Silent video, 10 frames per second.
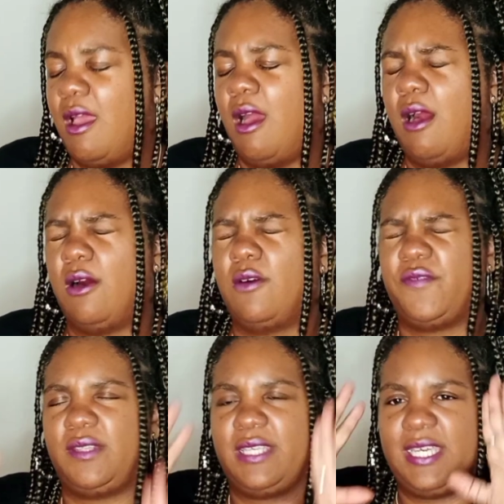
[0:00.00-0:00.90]

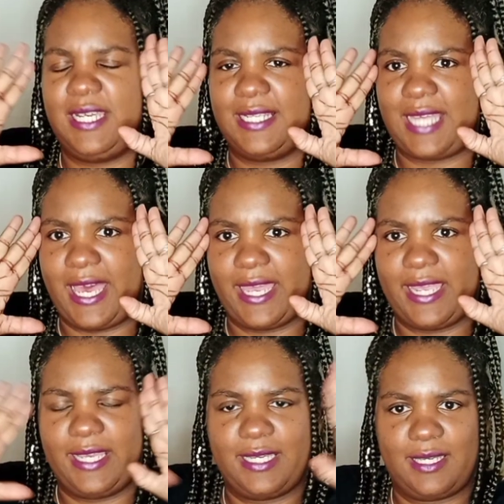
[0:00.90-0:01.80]
Hopefully, like,